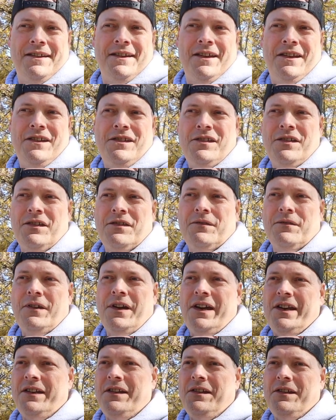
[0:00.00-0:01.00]
It's just
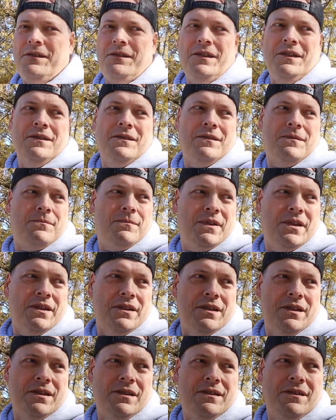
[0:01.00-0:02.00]
right too. This has been a
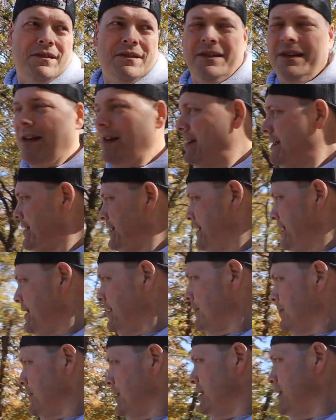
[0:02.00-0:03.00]
good.
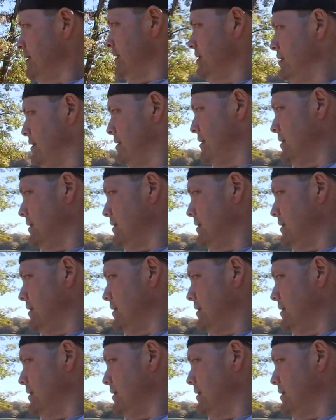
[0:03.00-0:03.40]
This one.